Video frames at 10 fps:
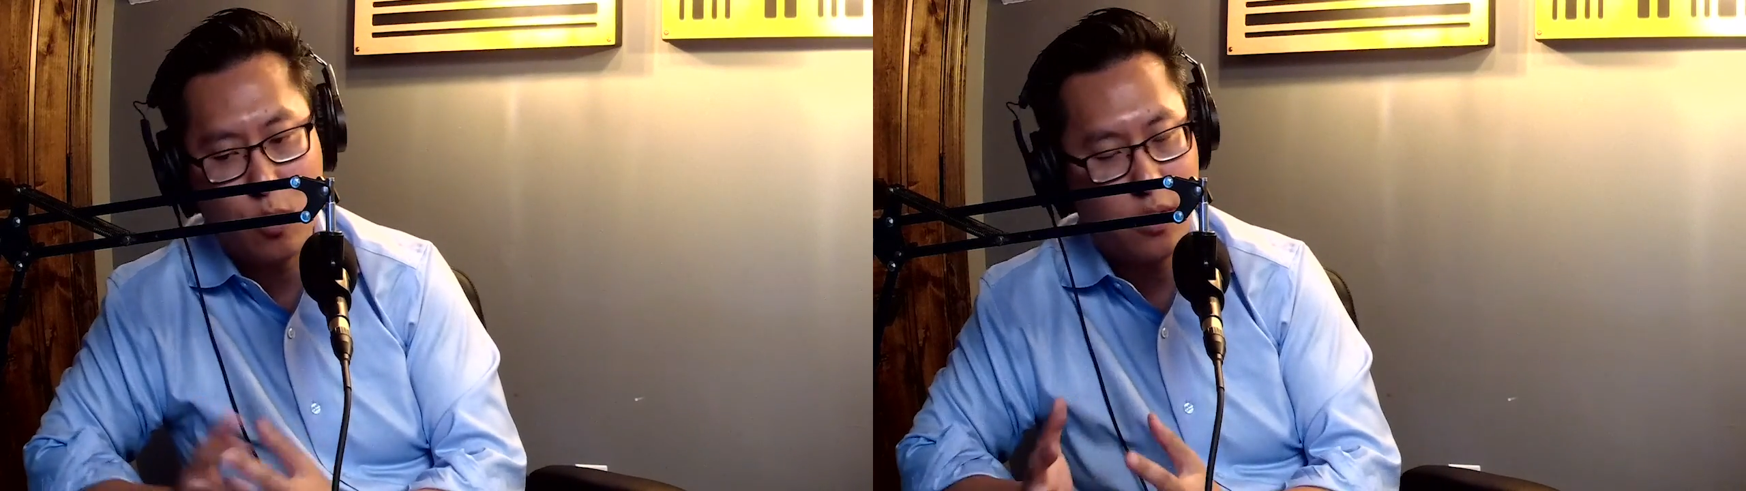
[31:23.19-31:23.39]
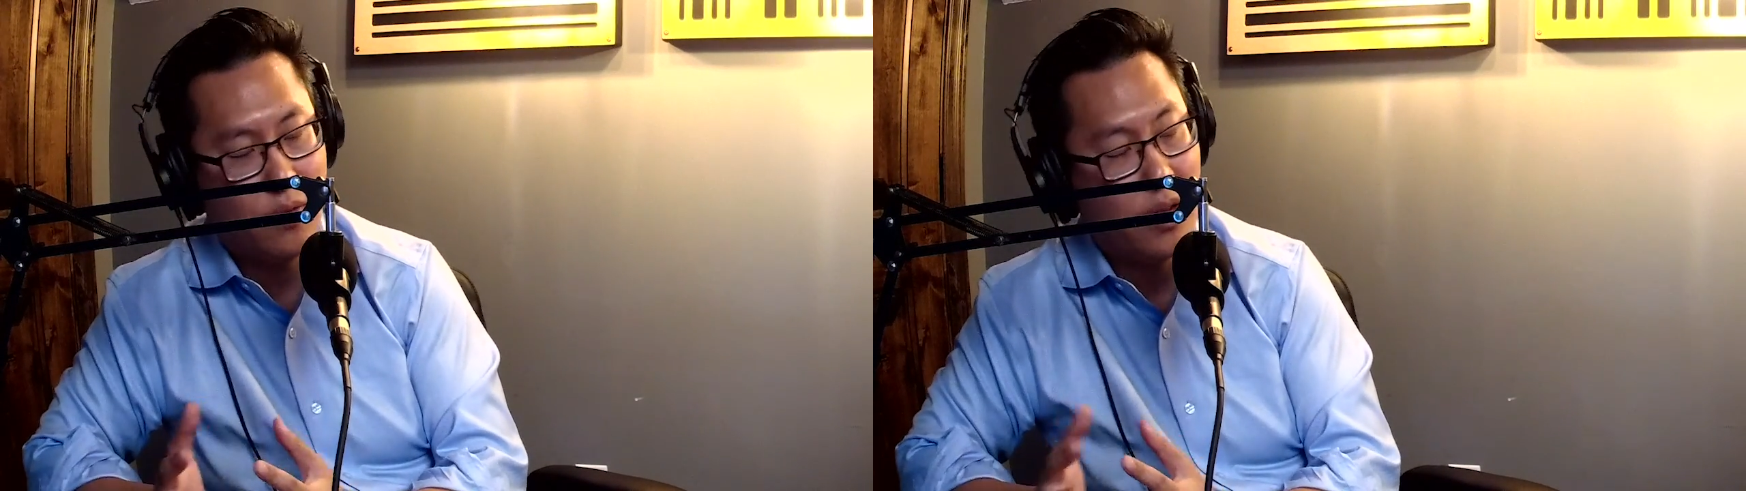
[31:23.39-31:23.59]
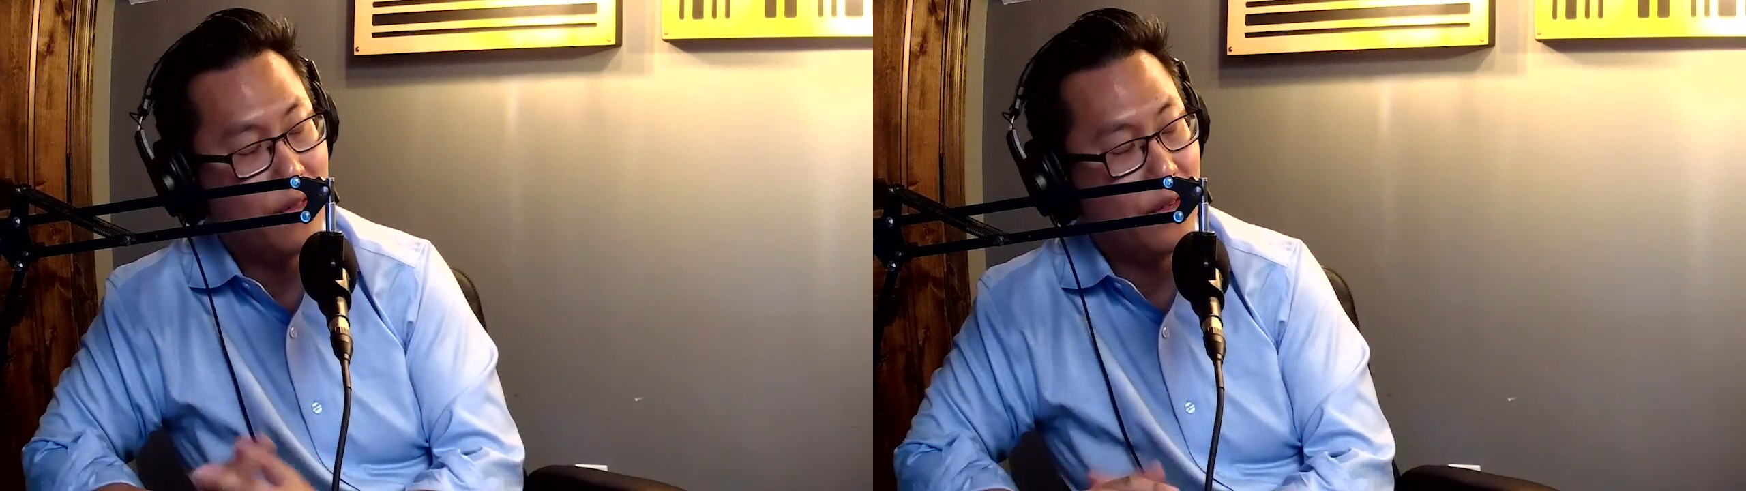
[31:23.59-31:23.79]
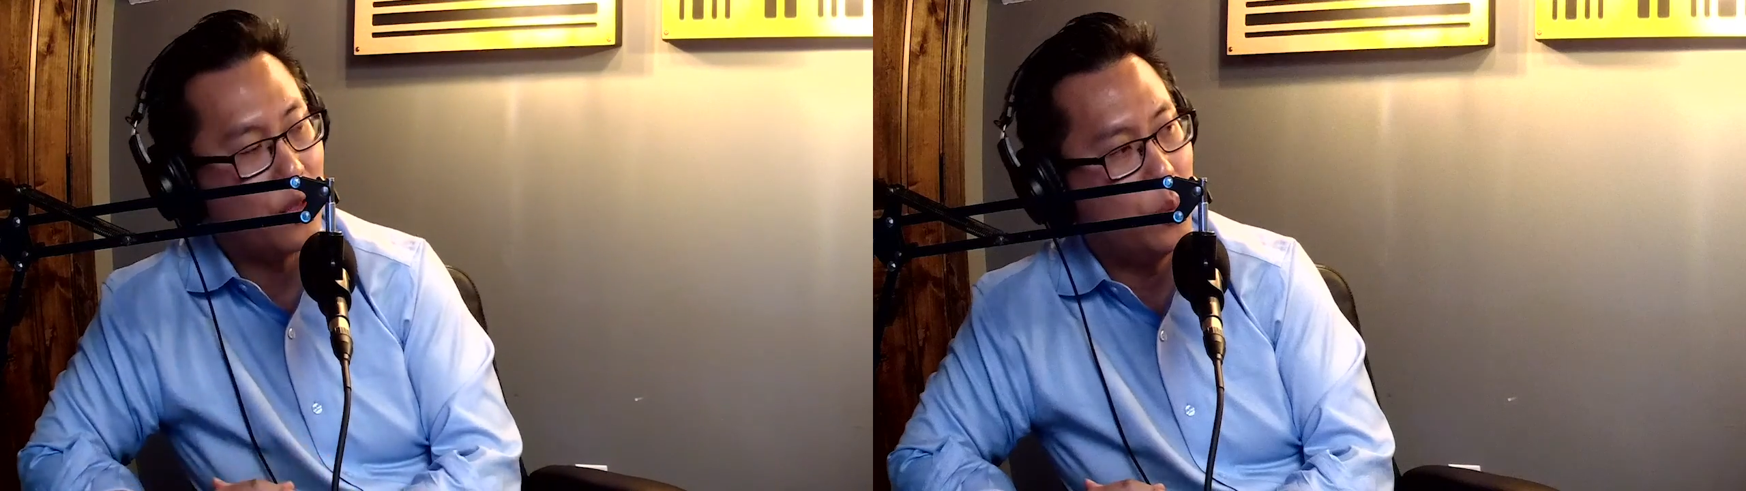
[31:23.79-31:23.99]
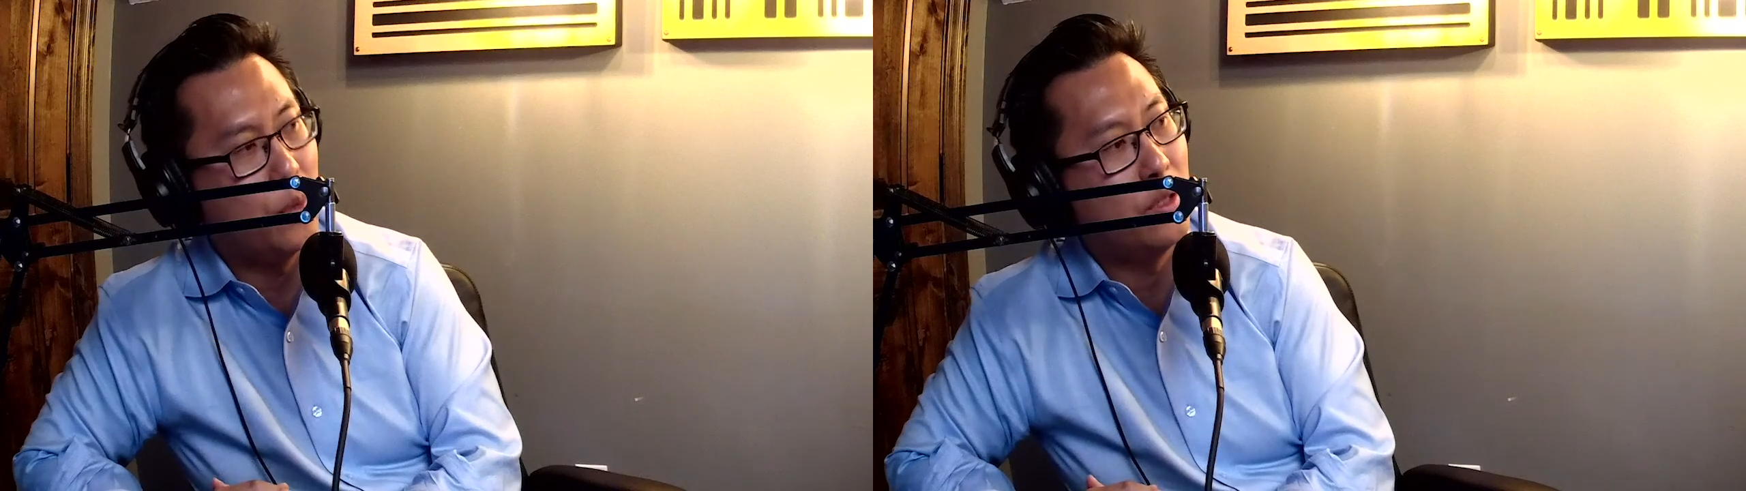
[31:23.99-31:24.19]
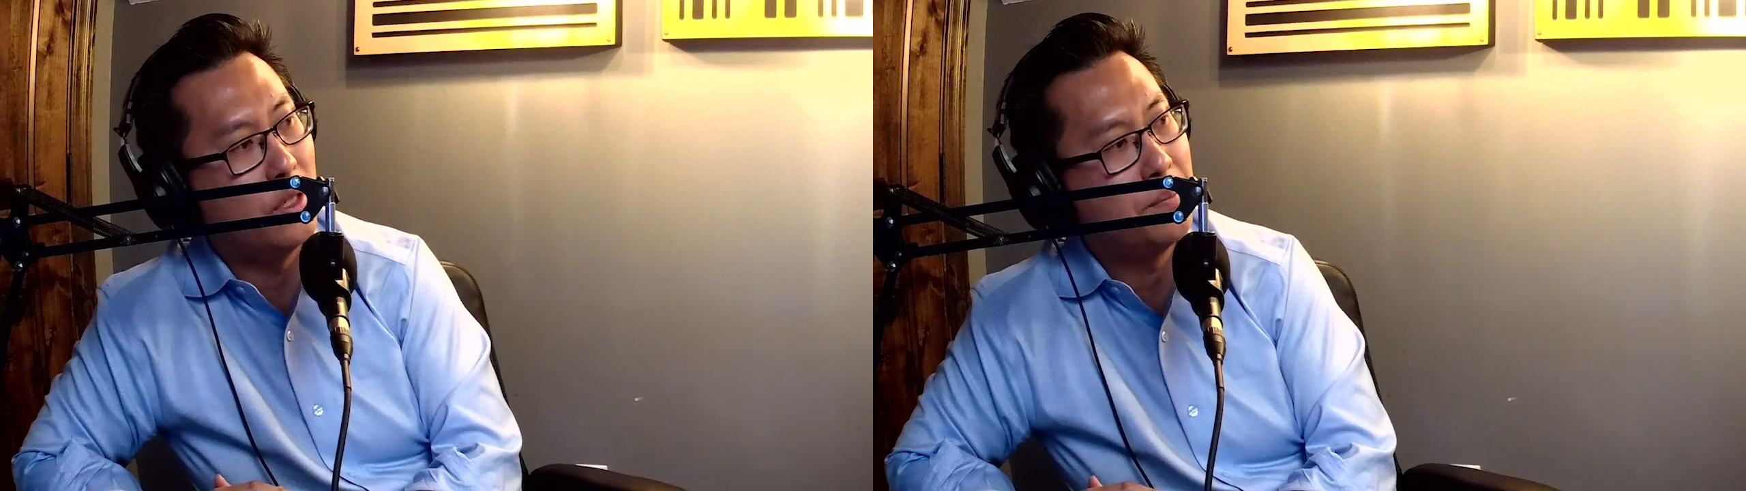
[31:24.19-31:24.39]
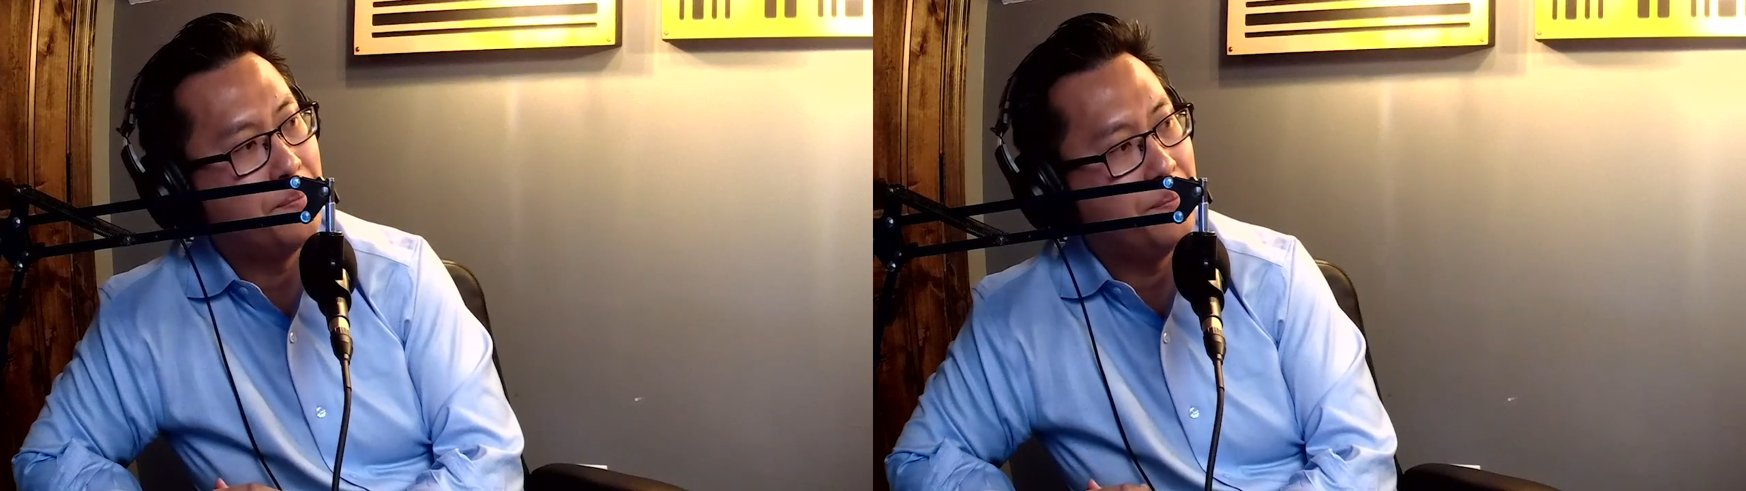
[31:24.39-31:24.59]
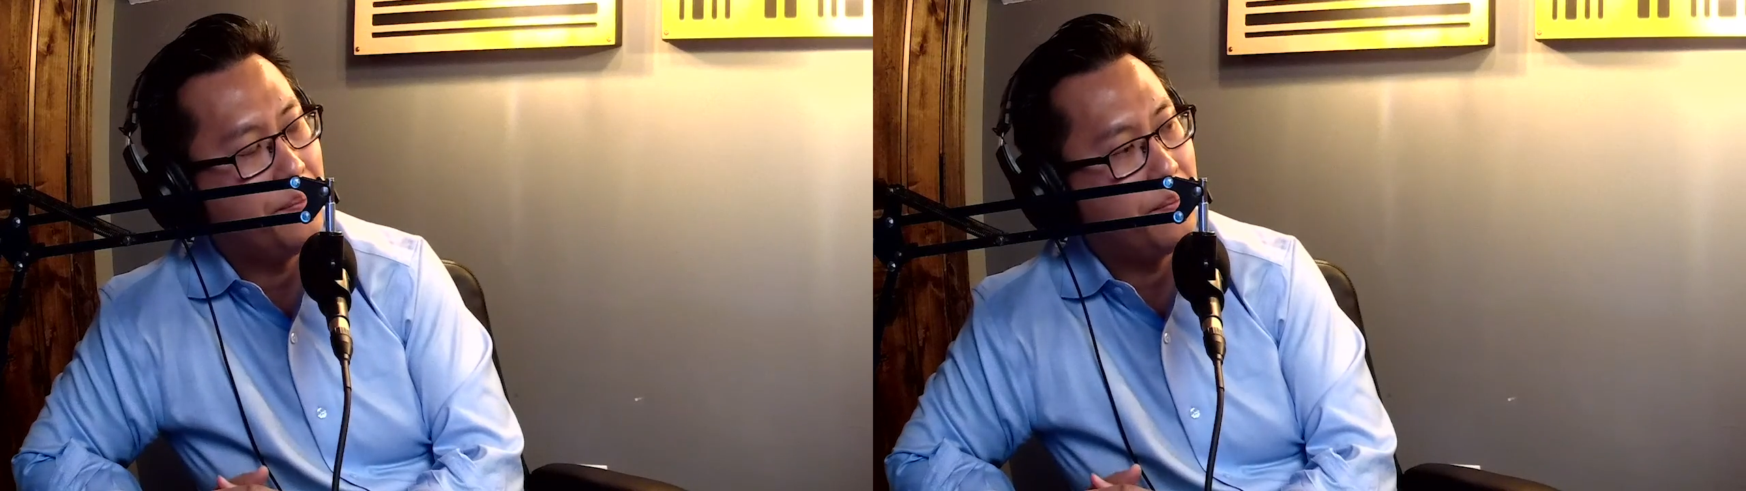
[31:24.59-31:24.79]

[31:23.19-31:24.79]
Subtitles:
and the quality of life of their community.